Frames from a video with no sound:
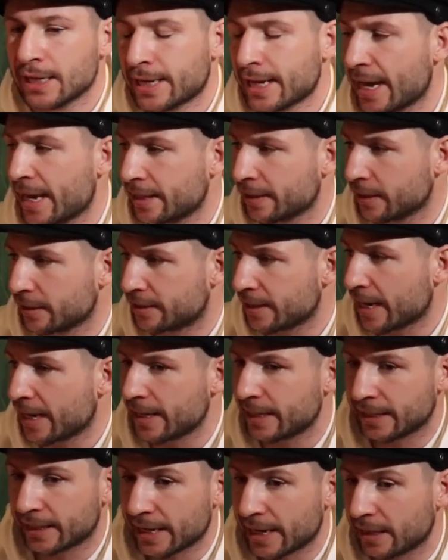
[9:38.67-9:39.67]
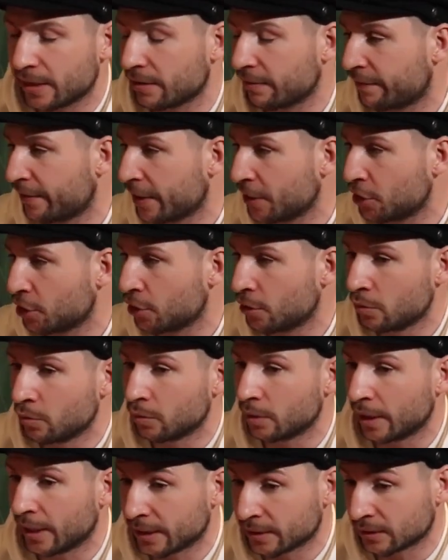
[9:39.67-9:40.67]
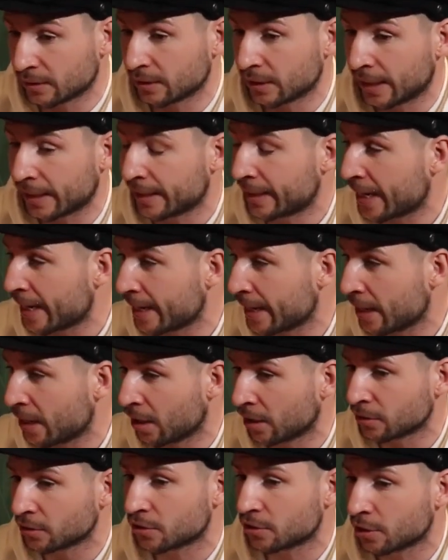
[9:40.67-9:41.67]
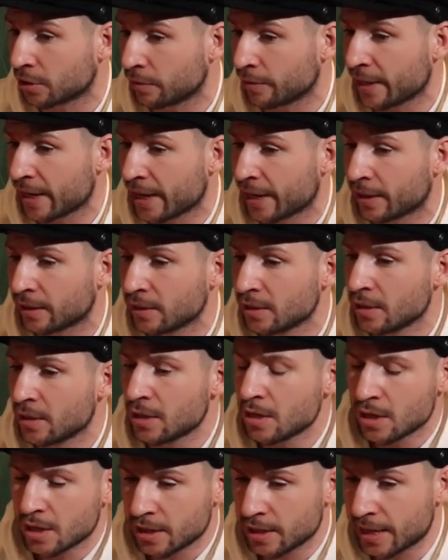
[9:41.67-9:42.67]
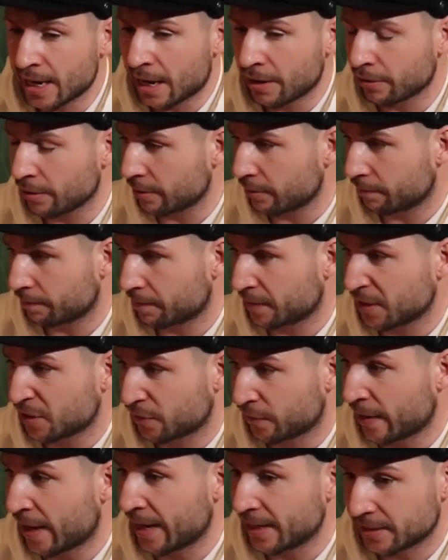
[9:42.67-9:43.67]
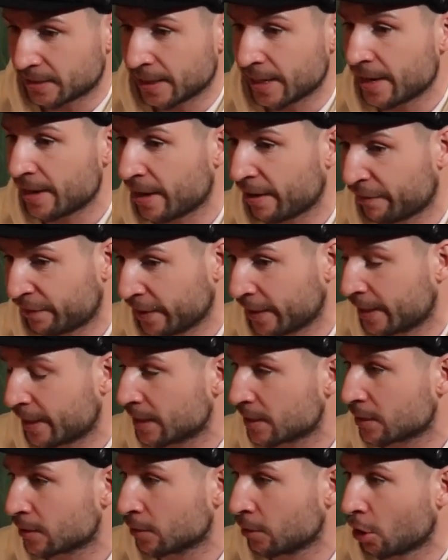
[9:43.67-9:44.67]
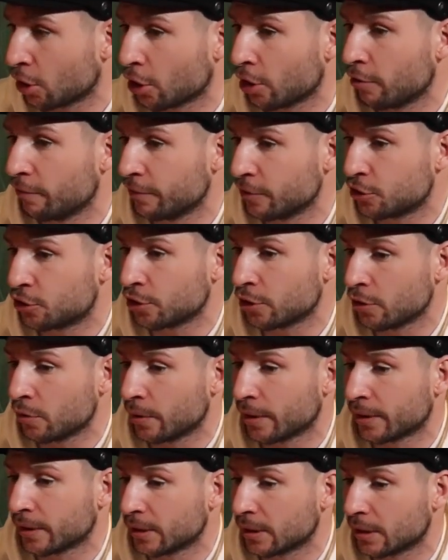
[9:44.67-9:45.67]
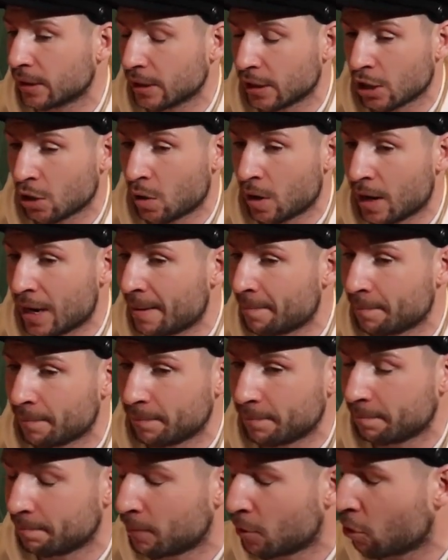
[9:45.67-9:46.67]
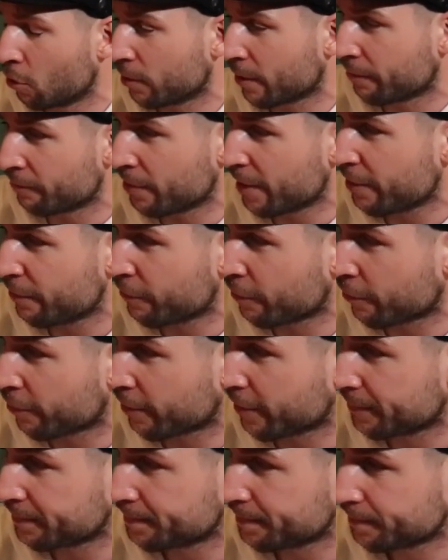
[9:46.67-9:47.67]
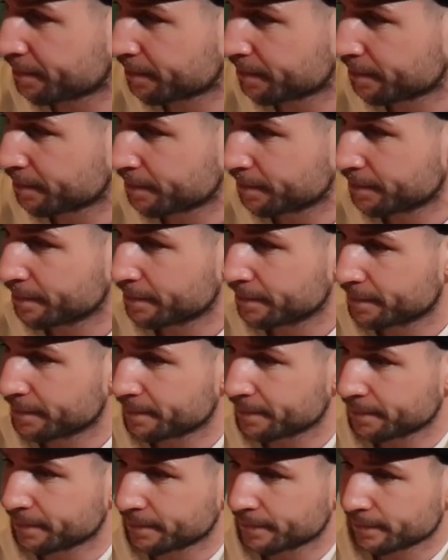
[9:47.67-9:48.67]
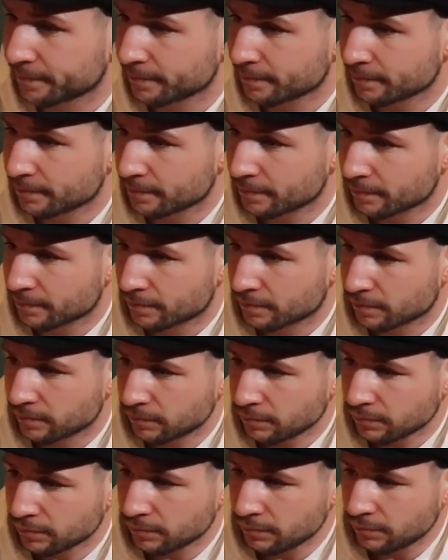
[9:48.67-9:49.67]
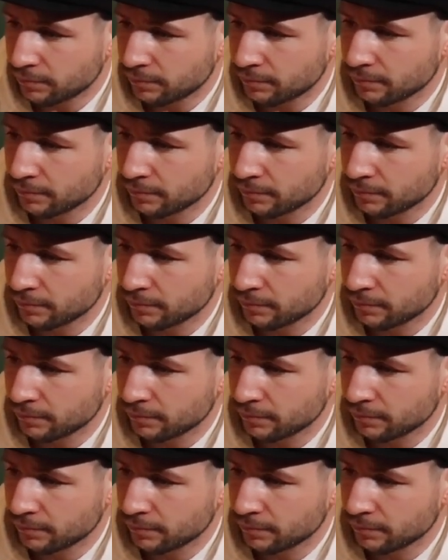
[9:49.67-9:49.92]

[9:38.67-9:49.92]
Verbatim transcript: getting the date, getting the venue, and, and getting it on. So yeah, now that this fight's here, I think it's long overdue, and you know, I'm more than ready for it. Now, you